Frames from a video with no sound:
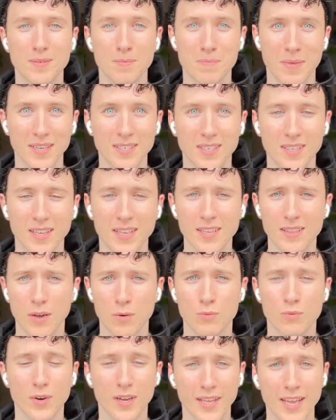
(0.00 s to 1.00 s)
mentally that
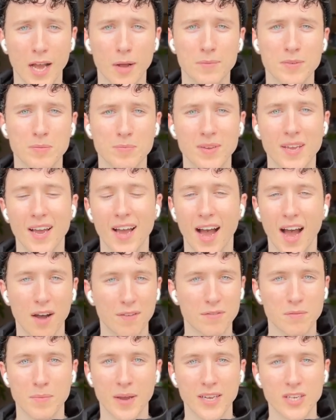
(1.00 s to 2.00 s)
really helps me are
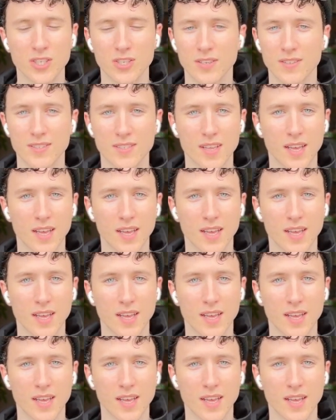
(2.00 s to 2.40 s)
affirmations,